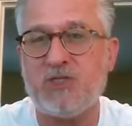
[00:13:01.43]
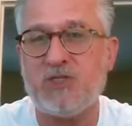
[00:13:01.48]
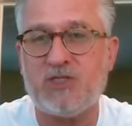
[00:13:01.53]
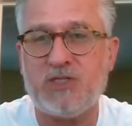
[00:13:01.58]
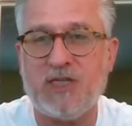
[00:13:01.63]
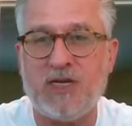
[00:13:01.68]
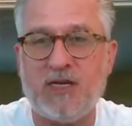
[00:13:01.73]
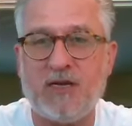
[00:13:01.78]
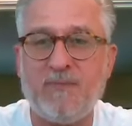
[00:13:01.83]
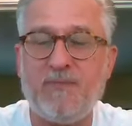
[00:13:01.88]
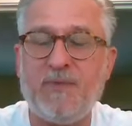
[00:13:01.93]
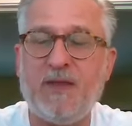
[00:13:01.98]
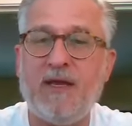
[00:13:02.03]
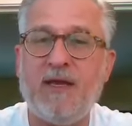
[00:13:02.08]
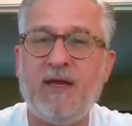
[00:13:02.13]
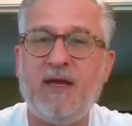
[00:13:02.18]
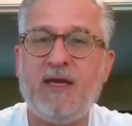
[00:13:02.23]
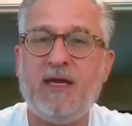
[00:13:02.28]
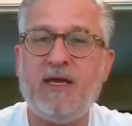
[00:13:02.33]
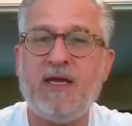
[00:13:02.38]
to share
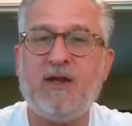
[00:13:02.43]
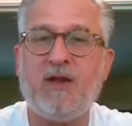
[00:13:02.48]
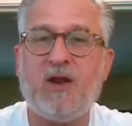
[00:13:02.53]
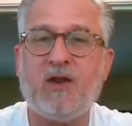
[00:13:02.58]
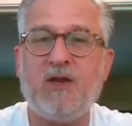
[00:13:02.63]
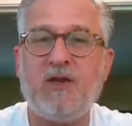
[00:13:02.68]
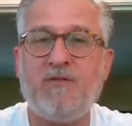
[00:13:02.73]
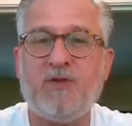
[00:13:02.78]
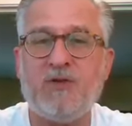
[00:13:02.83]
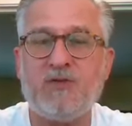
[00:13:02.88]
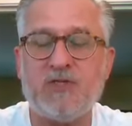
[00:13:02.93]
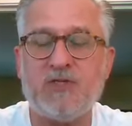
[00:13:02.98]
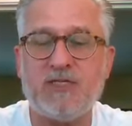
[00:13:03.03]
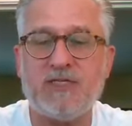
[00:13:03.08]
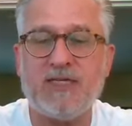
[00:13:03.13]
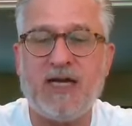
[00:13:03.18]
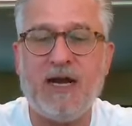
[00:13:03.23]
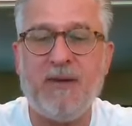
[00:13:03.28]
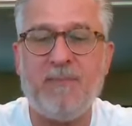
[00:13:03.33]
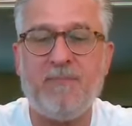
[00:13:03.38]
in our devotion
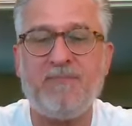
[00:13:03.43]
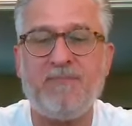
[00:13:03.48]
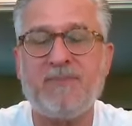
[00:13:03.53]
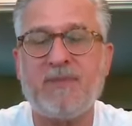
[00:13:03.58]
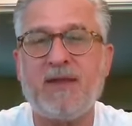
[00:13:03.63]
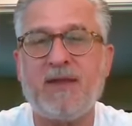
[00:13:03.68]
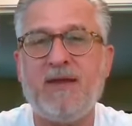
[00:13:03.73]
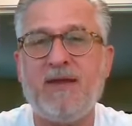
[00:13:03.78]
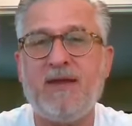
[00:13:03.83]
time.